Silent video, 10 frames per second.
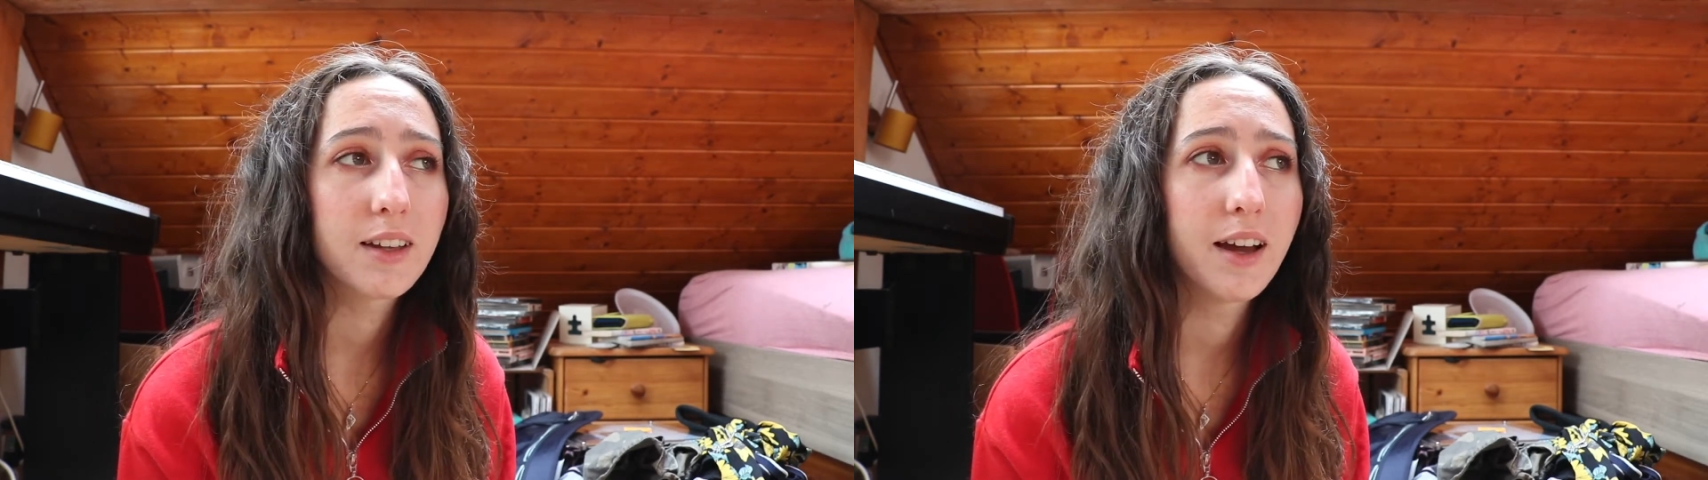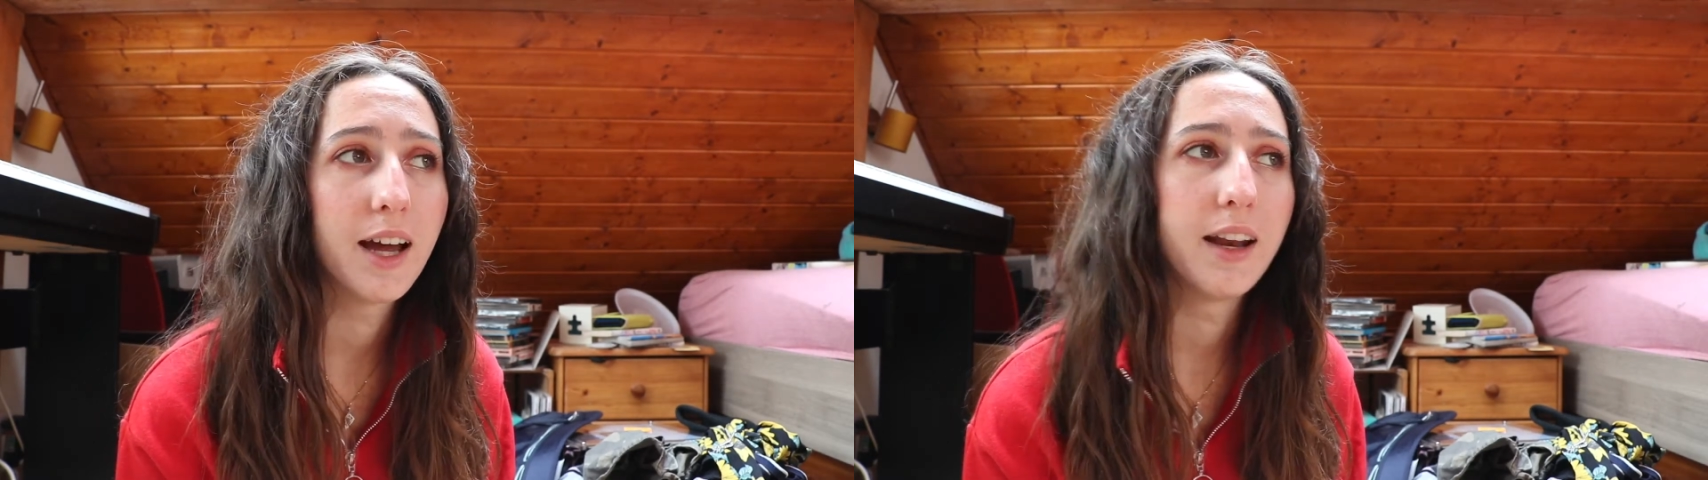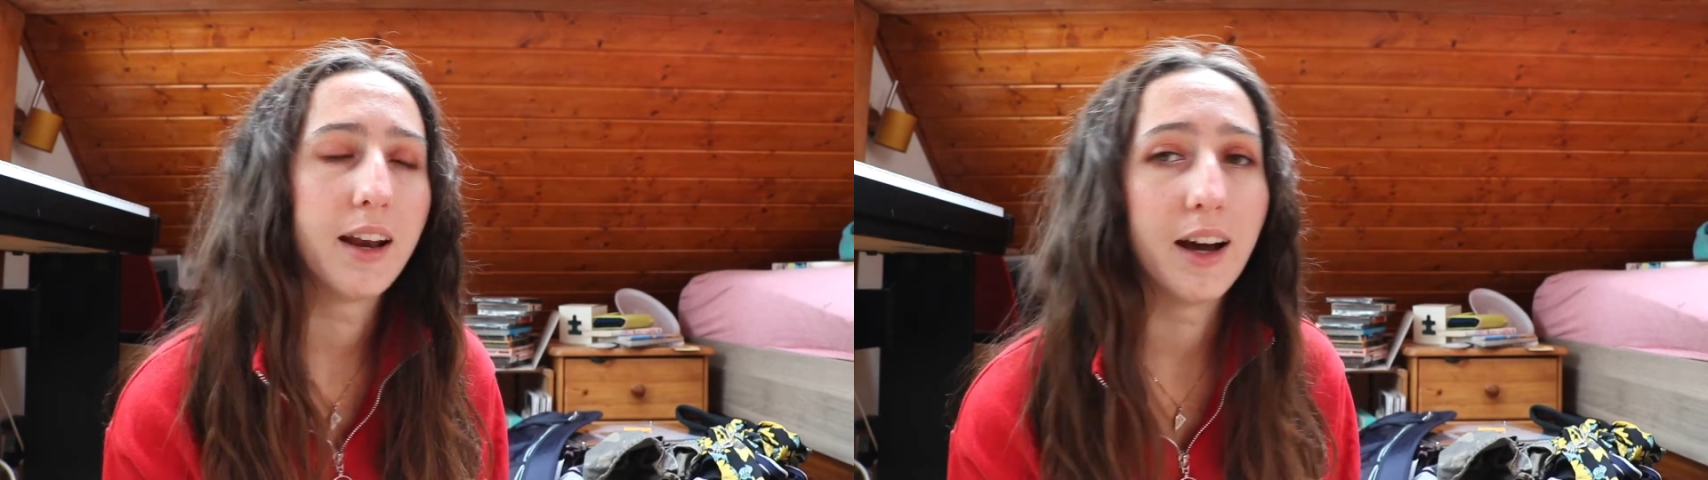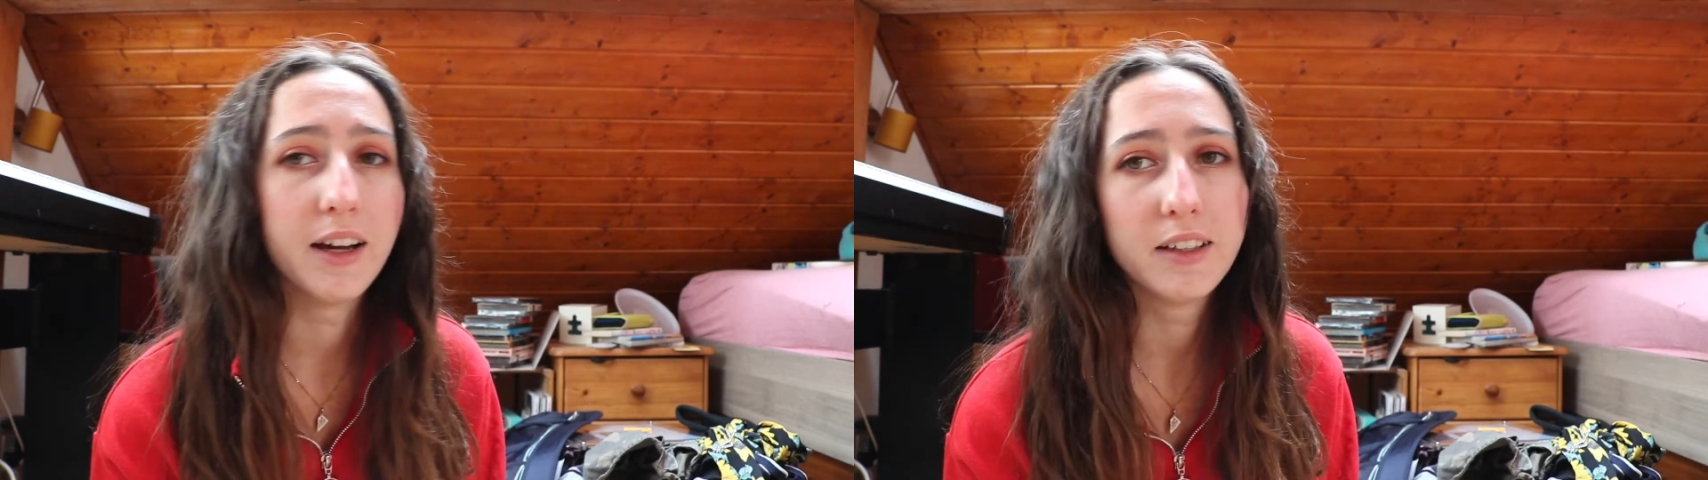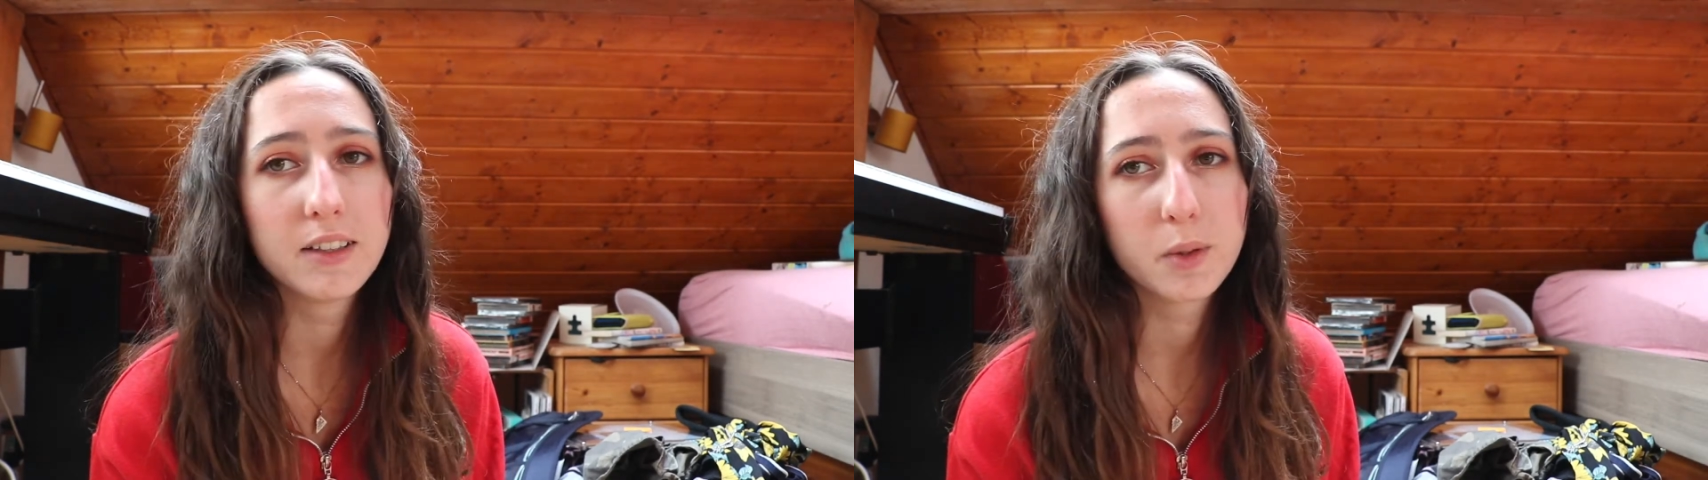at
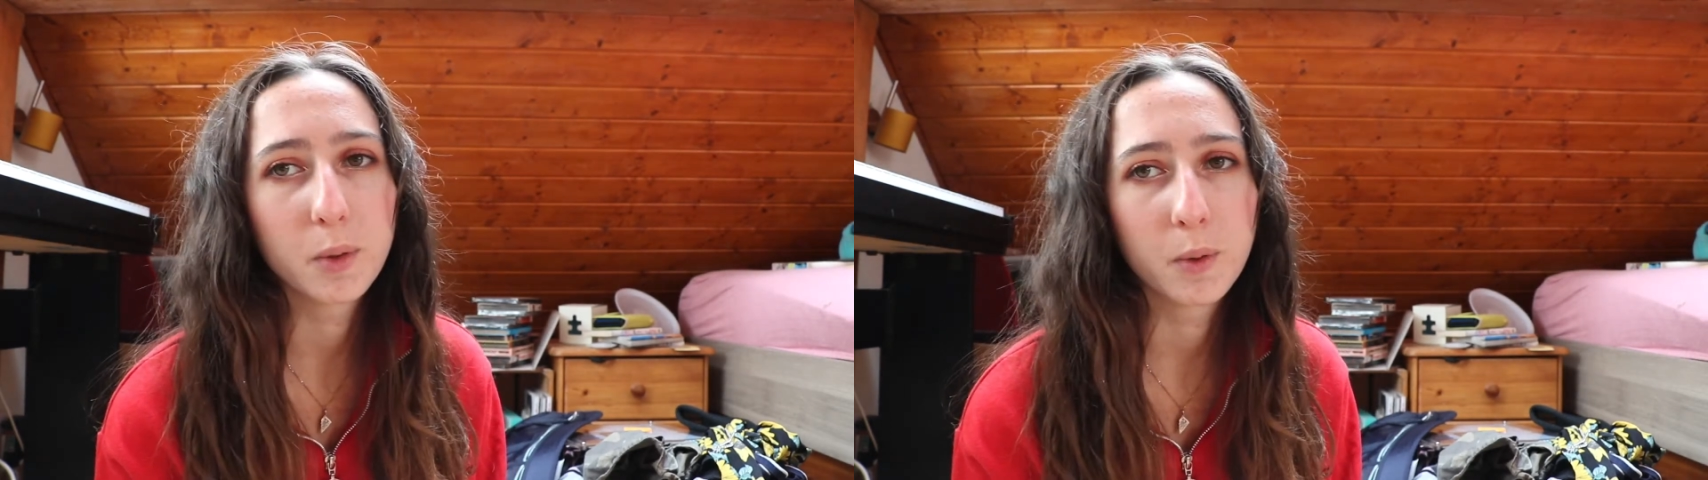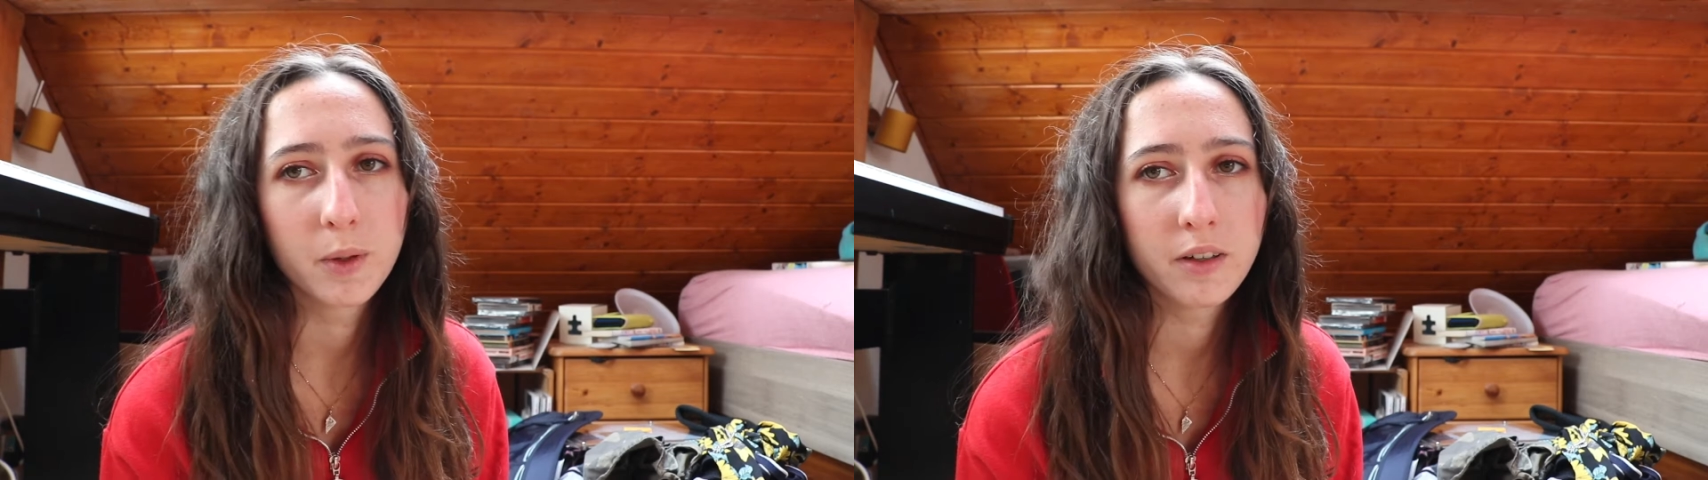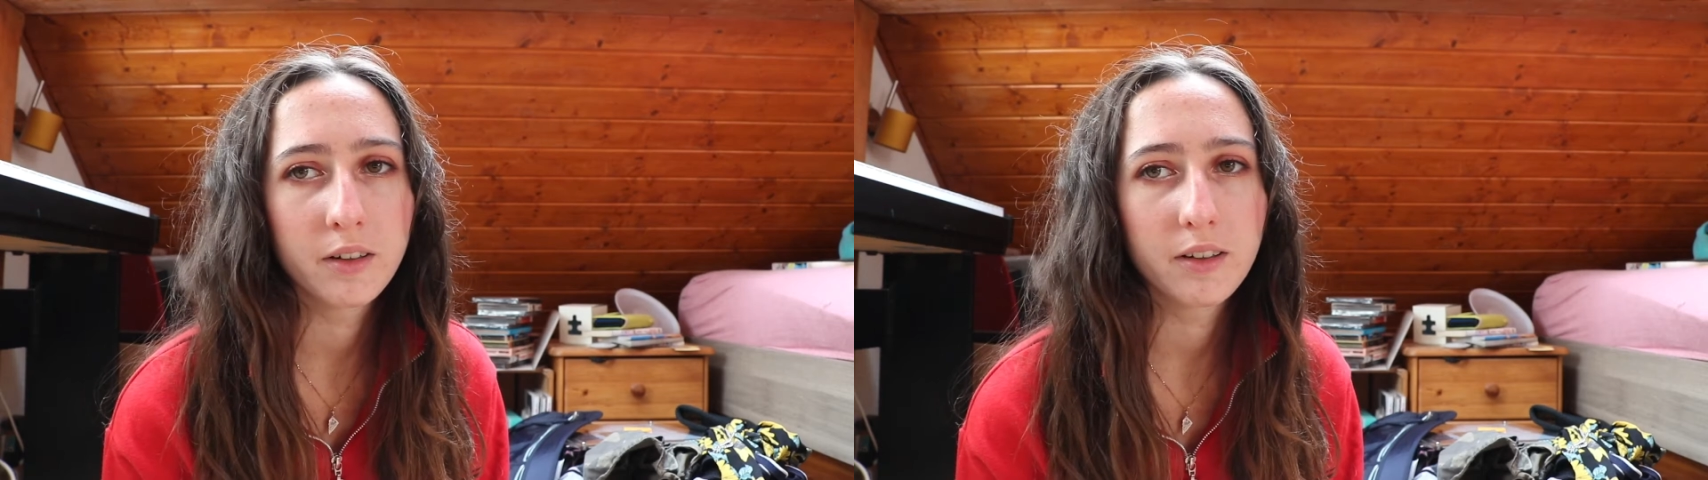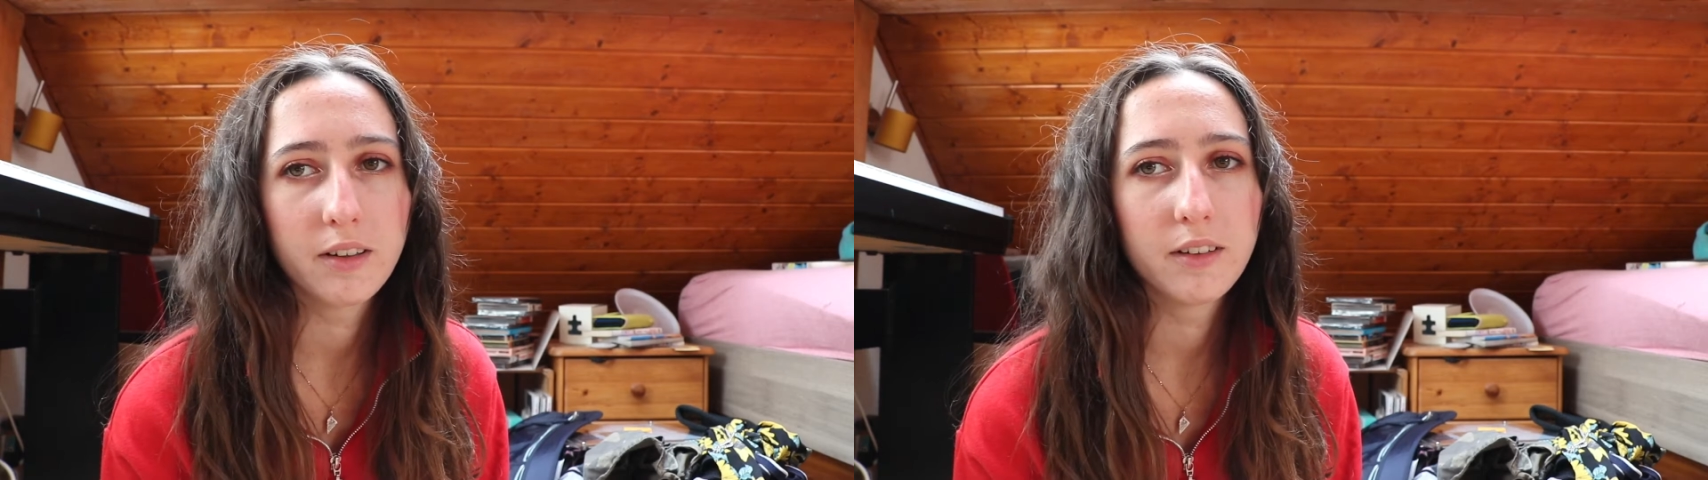night or